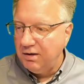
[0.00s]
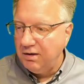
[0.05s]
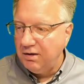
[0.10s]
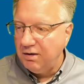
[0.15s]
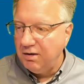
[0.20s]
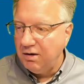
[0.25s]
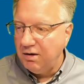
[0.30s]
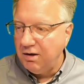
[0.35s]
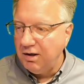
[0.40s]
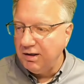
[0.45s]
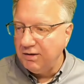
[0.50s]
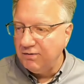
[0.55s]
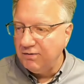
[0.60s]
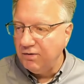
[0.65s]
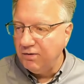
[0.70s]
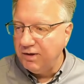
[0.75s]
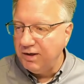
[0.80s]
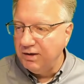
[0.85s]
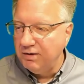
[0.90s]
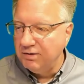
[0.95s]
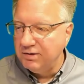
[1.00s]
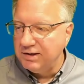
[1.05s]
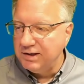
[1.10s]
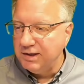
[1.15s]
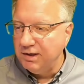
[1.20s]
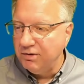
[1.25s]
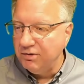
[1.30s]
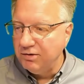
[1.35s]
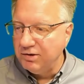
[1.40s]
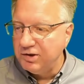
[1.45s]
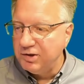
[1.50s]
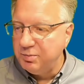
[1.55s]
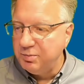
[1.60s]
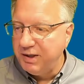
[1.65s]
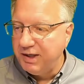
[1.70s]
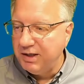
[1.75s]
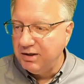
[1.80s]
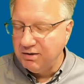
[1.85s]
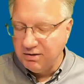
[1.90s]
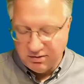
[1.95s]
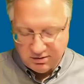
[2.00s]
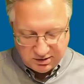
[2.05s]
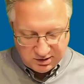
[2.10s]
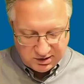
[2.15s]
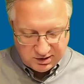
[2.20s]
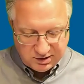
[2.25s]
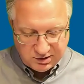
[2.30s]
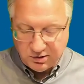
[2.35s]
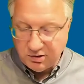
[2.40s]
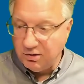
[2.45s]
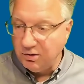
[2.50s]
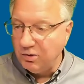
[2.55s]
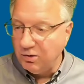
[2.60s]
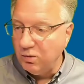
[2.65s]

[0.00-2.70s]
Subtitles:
All right, so here's the other speakers. So